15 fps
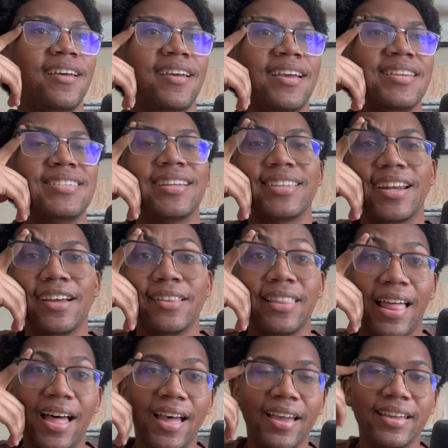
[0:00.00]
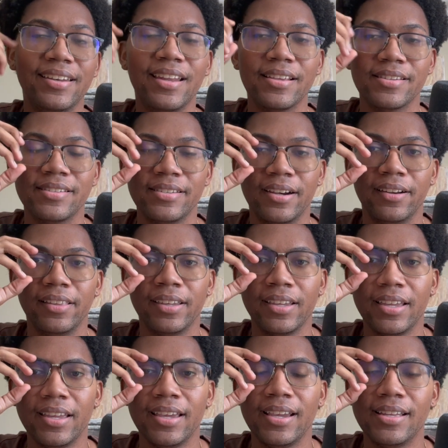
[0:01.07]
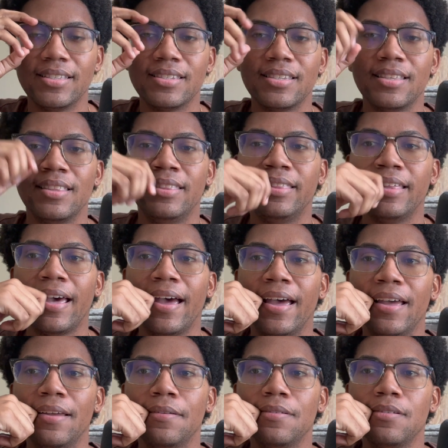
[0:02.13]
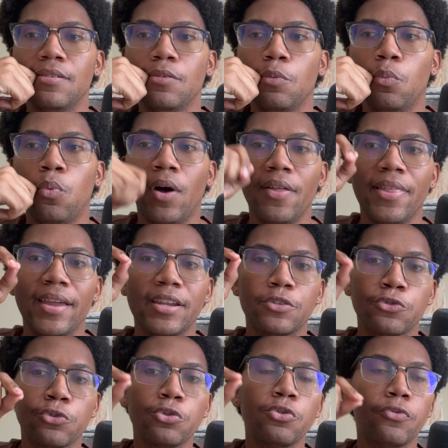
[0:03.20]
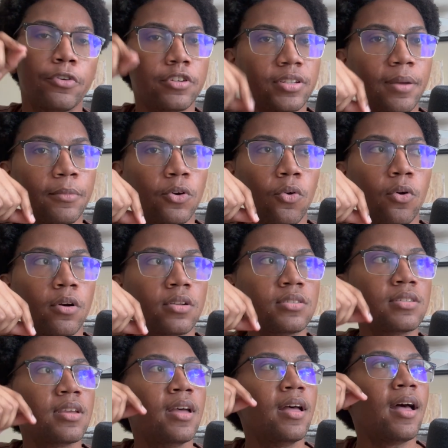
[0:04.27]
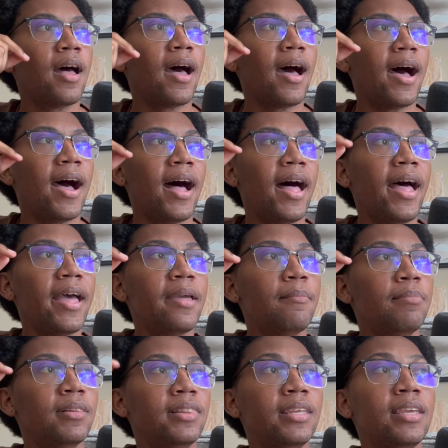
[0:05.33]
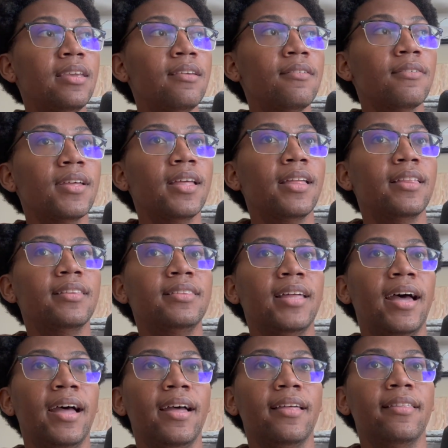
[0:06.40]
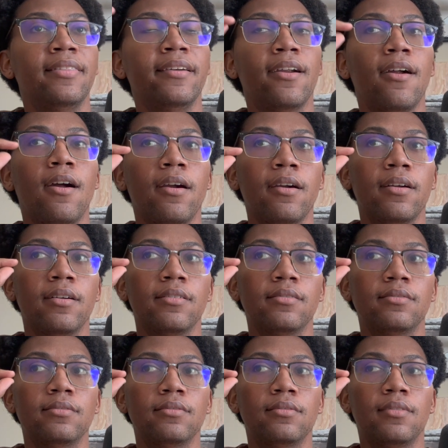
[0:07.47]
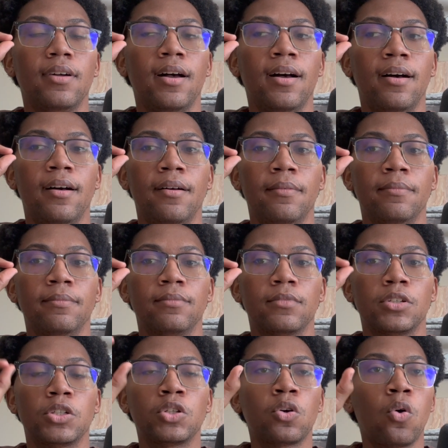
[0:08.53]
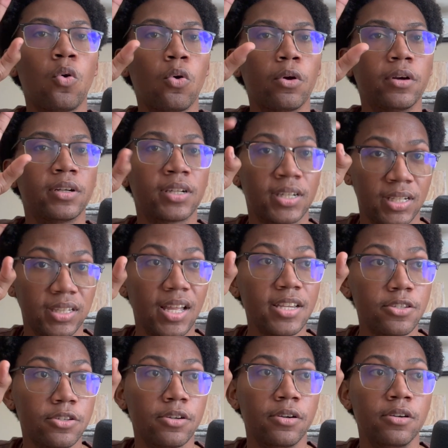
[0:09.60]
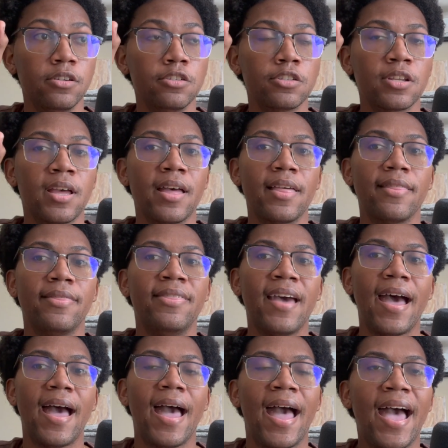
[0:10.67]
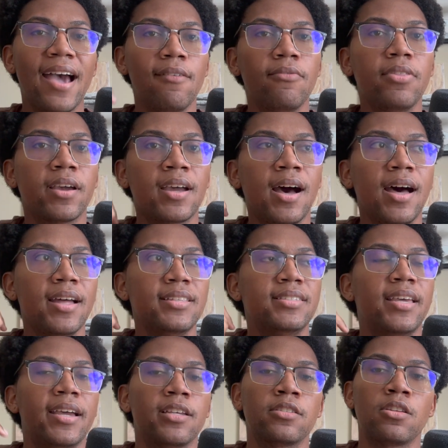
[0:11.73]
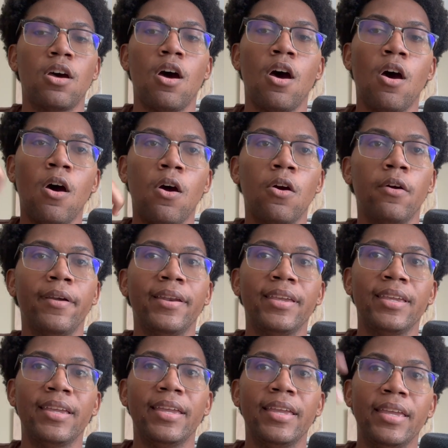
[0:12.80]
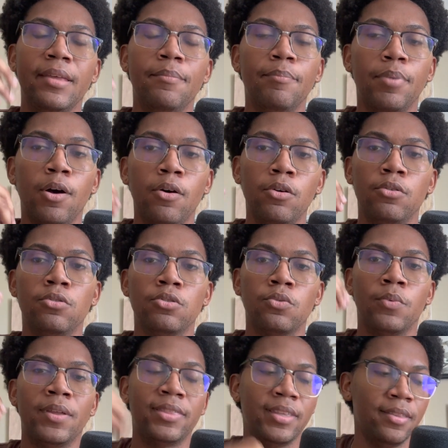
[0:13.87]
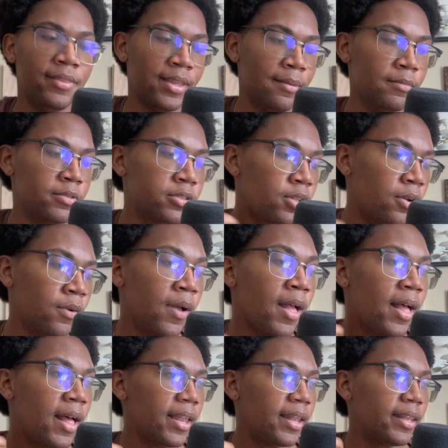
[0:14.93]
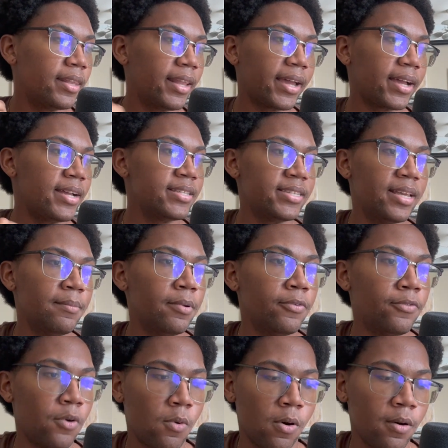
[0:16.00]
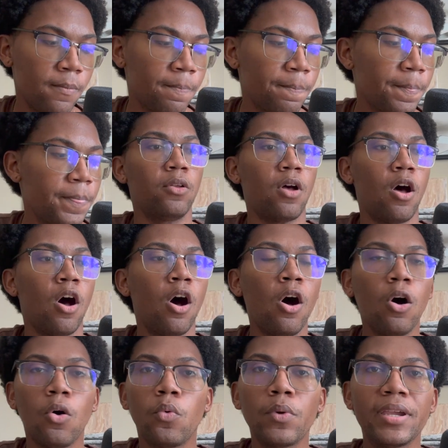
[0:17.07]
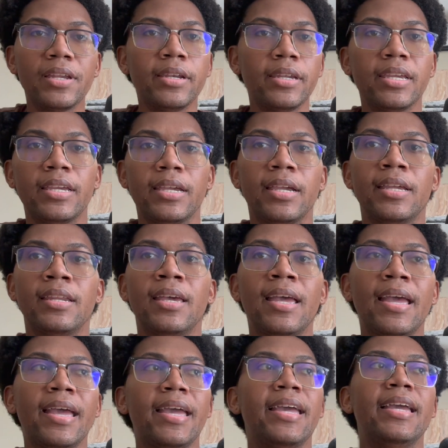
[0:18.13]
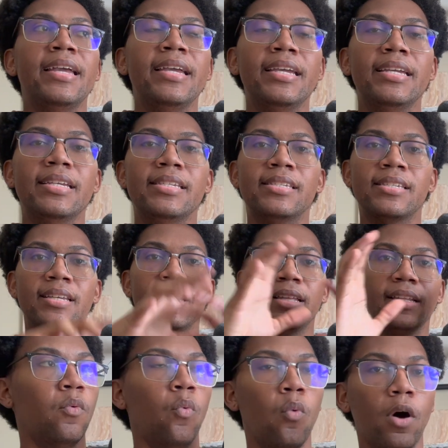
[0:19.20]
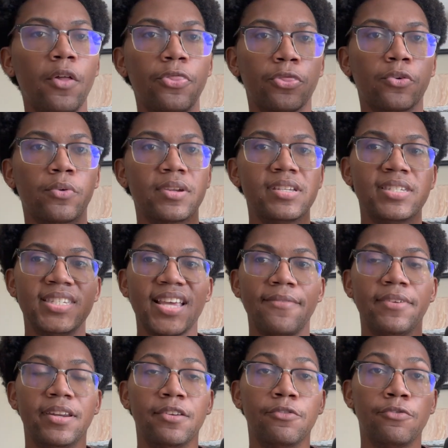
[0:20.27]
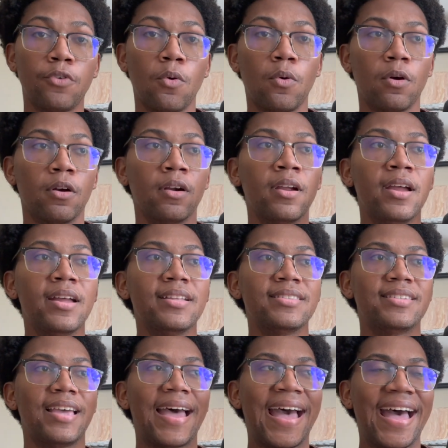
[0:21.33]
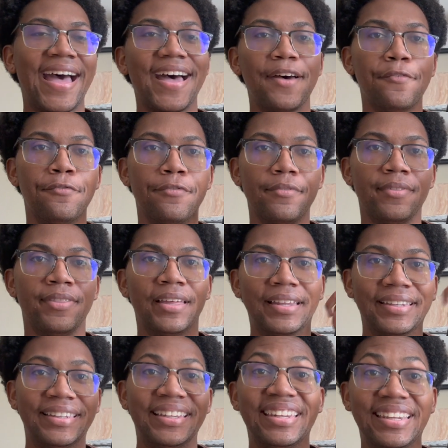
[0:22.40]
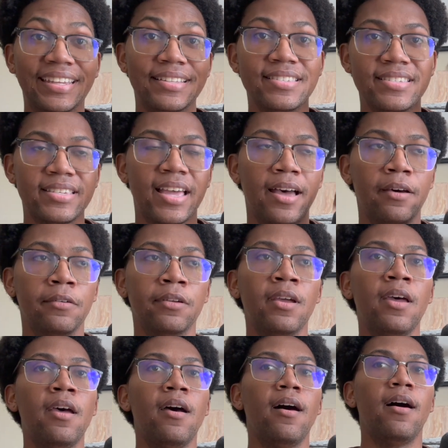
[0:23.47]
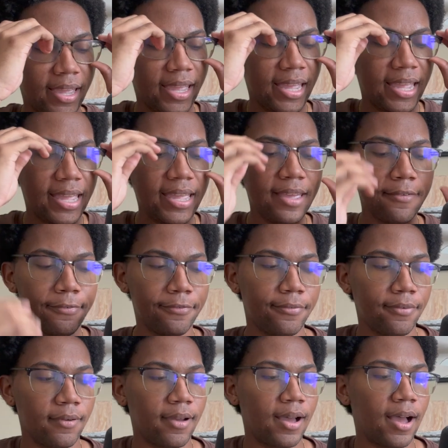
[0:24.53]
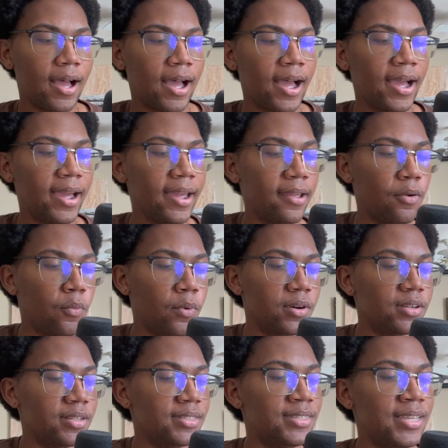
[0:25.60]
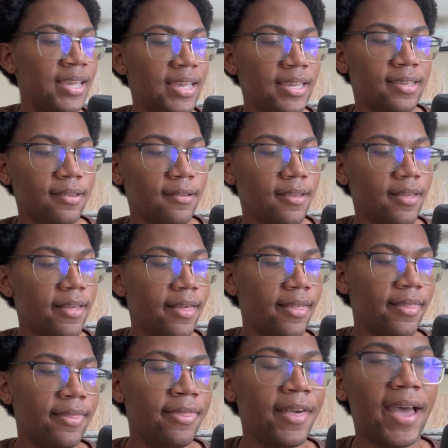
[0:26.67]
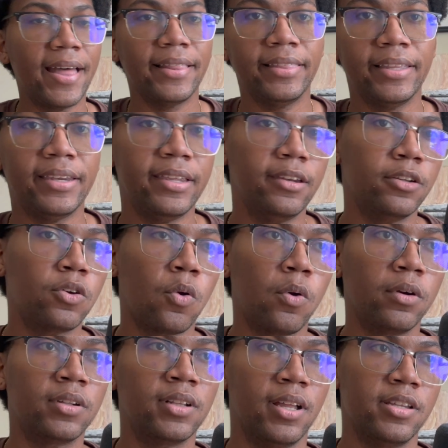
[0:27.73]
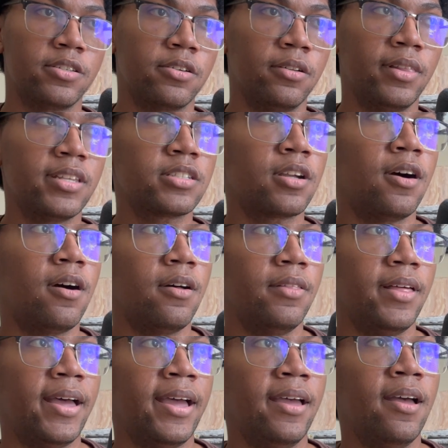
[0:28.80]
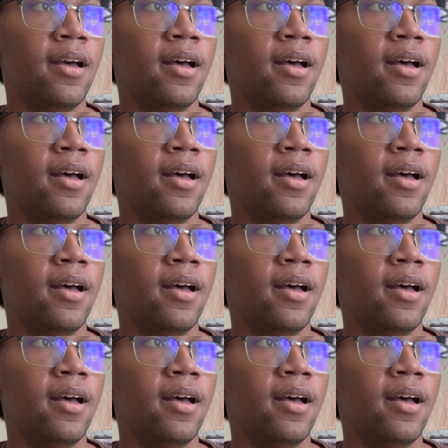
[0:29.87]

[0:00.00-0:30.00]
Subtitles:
it's not that I lied necessarily, it's that while that is true for some chords, I believe that there are chord clusters that have the context already imposed within them. So, like I said before, all we need is 1, 3, 7, and 4 to have the Lydian sound. If I were to take that Lydian chord cluster, let's call that